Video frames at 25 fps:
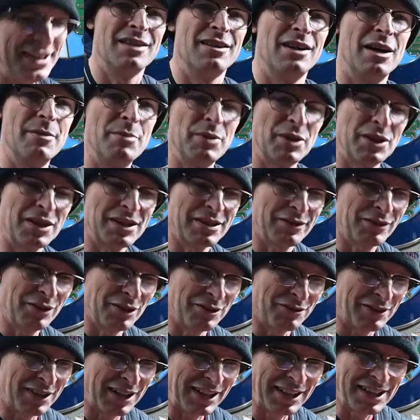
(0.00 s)
I hope you guys have a lot
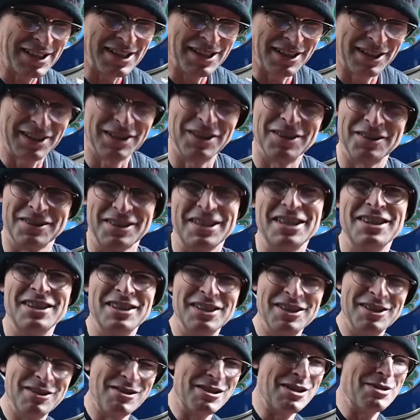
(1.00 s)
of fun cleaning your cars in the
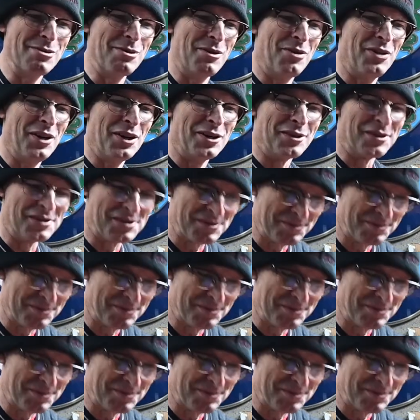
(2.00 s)
new year with those.